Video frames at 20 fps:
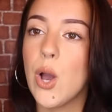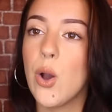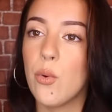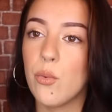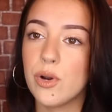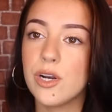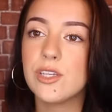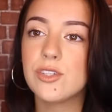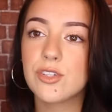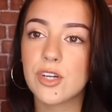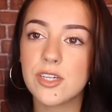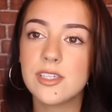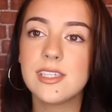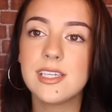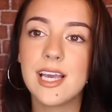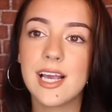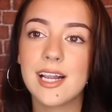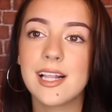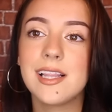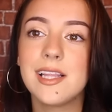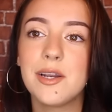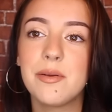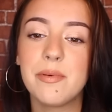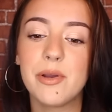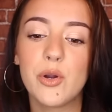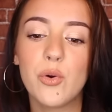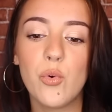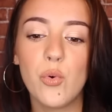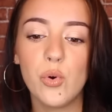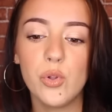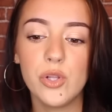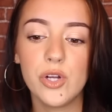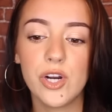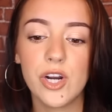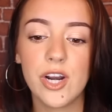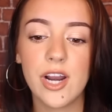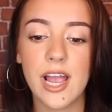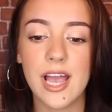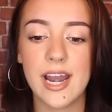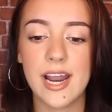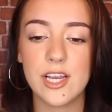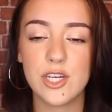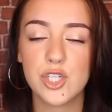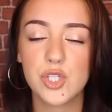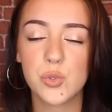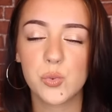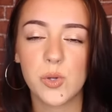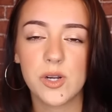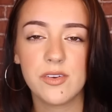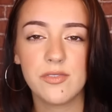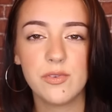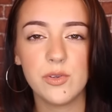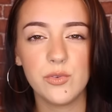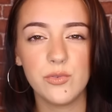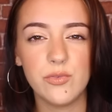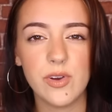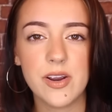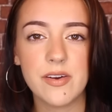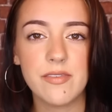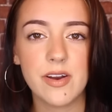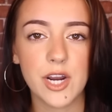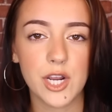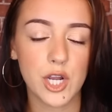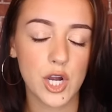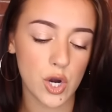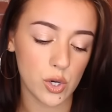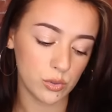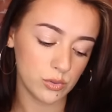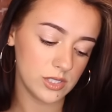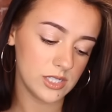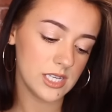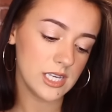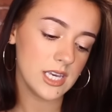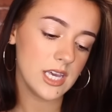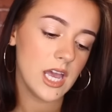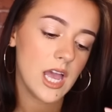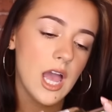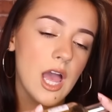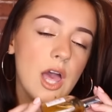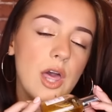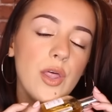when it starts to get a little bit cooler and I just want to feel very, very cozy,